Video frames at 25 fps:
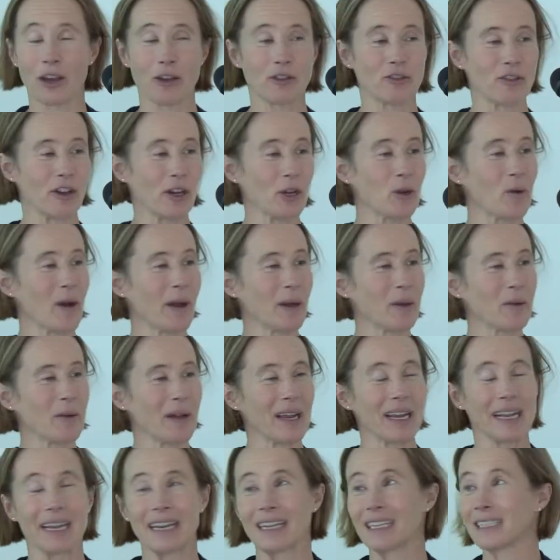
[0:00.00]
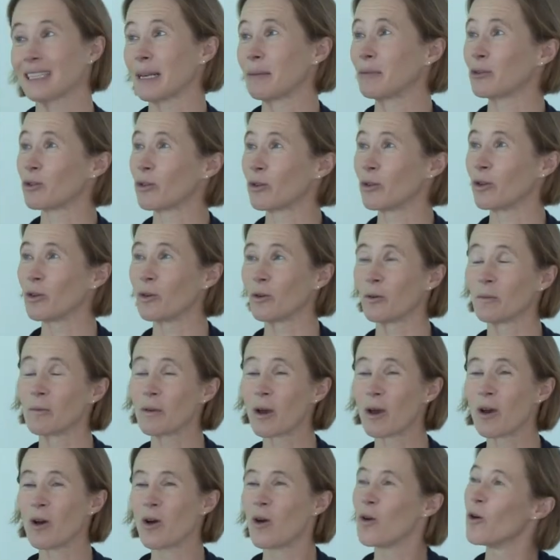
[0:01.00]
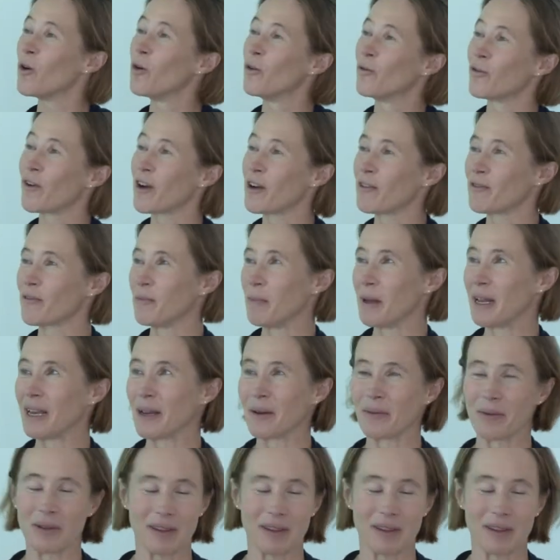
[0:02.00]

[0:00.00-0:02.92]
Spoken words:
go through it quite quickly because I'm sure you're all very familiar